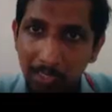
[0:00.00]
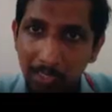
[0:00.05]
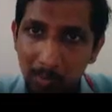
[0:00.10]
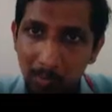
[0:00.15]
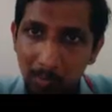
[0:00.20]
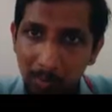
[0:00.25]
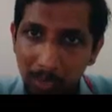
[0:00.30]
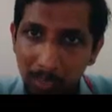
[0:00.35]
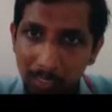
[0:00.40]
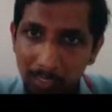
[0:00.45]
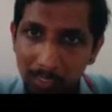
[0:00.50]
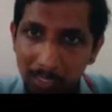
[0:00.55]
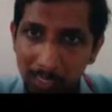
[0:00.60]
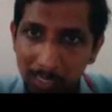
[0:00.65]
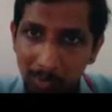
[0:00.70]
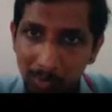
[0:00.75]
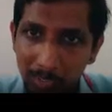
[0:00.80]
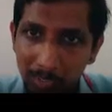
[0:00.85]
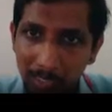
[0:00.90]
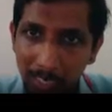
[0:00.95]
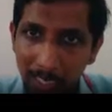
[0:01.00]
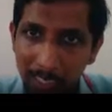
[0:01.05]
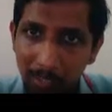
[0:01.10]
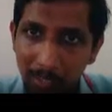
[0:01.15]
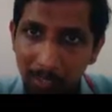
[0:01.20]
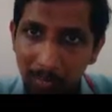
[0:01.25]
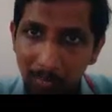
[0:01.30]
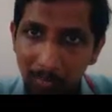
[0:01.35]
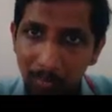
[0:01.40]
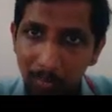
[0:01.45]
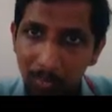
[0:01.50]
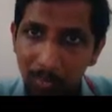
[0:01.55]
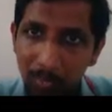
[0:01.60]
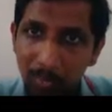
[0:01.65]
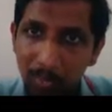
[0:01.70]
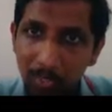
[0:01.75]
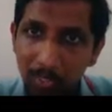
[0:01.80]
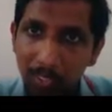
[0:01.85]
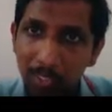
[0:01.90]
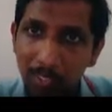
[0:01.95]
this part is actually trying to
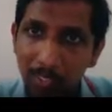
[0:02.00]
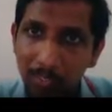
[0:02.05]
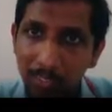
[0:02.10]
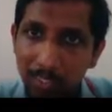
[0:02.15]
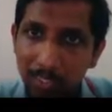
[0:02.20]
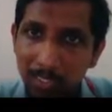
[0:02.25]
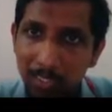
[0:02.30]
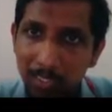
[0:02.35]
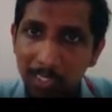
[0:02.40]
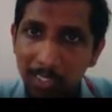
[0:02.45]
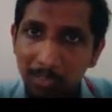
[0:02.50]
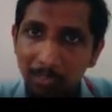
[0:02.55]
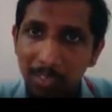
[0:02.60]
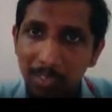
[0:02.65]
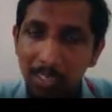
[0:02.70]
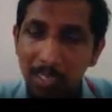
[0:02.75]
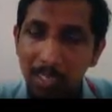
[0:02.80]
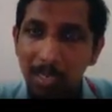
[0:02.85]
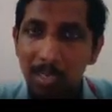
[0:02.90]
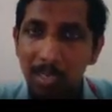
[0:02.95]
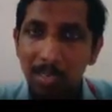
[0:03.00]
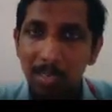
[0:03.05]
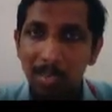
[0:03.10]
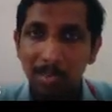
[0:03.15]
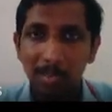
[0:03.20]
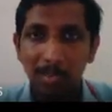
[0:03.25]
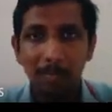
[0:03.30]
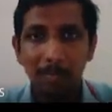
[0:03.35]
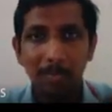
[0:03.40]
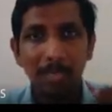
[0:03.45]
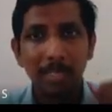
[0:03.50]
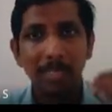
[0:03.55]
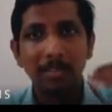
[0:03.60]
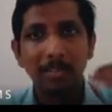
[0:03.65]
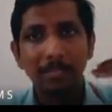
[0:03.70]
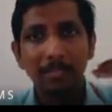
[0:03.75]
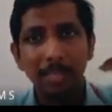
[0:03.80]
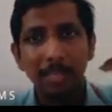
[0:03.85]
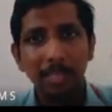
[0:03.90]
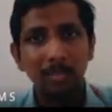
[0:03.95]
move, this steel will be
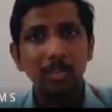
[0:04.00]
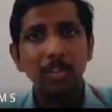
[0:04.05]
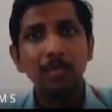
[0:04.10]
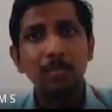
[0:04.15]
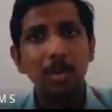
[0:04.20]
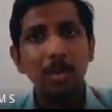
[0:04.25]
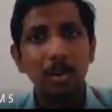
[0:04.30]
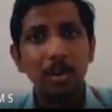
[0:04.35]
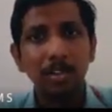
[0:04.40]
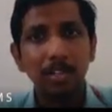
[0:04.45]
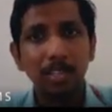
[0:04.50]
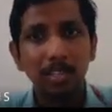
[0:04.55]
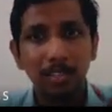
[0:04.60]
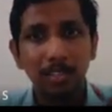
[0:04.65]
in very good bond